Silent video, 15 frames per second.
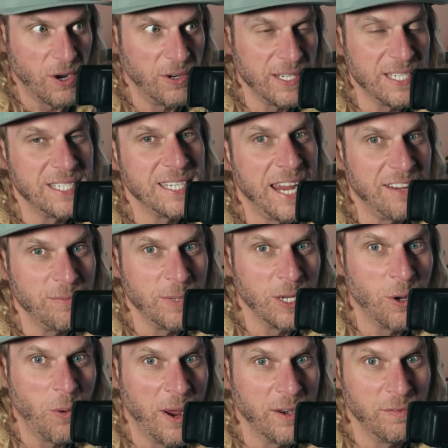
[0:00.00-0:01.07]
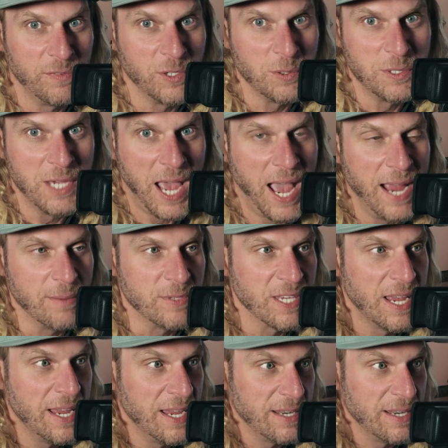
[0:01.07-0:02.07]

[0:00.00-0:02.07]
already saved me quite a few times.